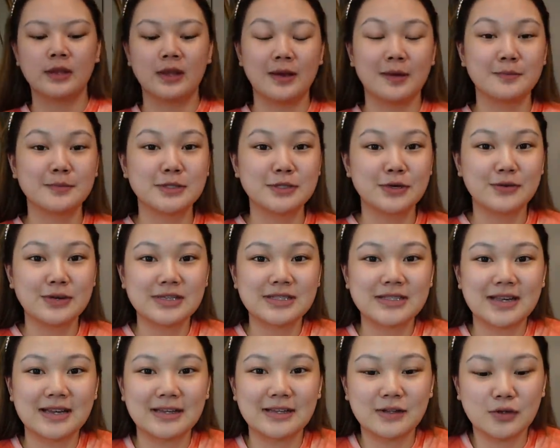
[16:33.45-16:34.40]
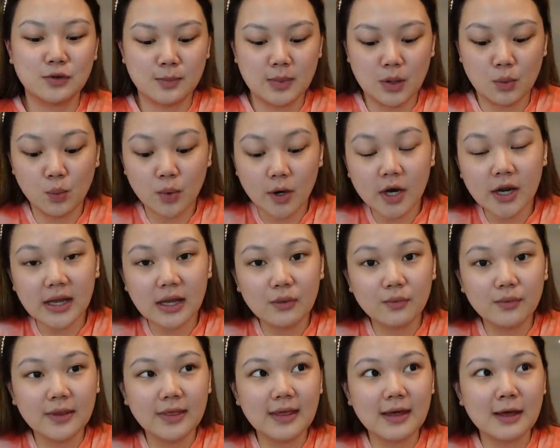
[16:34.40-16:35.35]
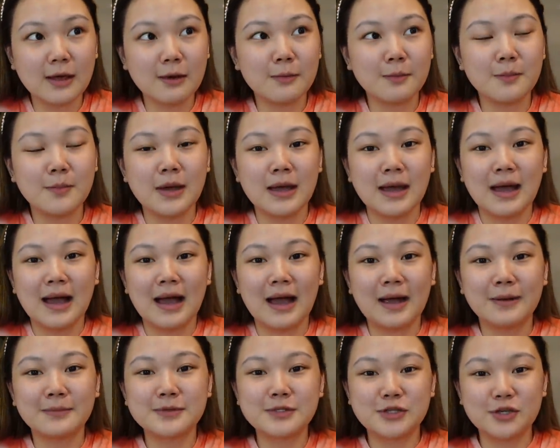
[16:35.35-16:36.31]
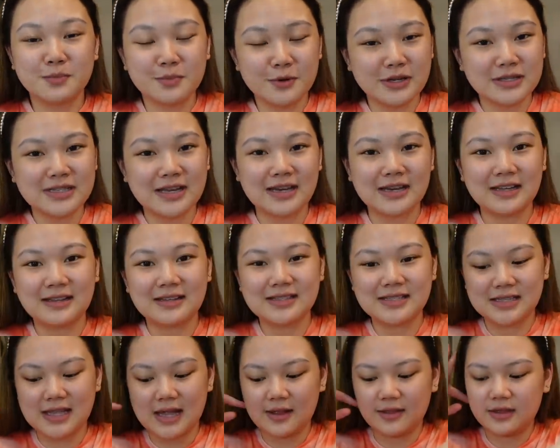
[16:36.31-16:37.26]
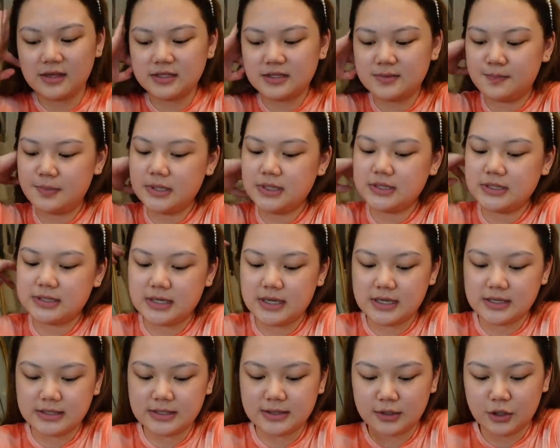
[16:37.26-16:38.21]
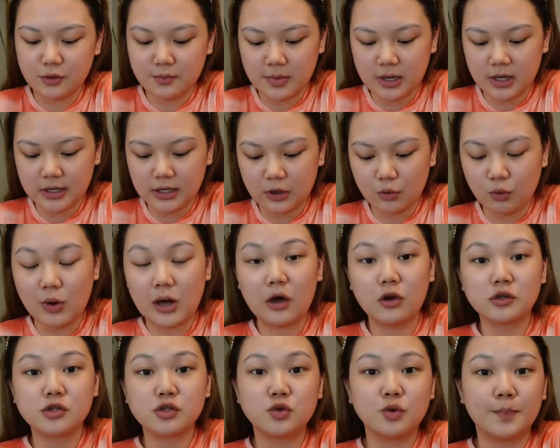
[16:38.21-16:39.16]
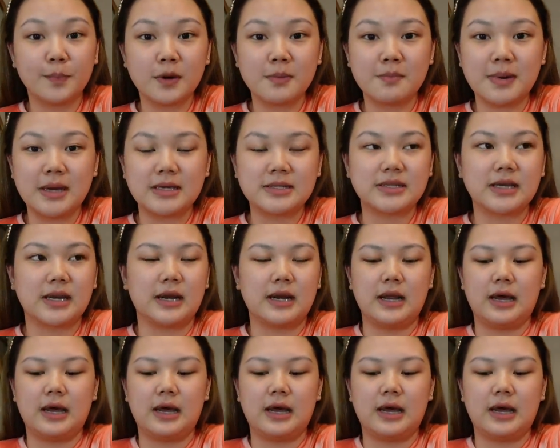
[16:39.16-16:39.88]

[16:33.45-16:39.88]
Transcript: I'm so excited to be working with them. I'm super excited to style these pieces. Yung mga nakuha ko super basic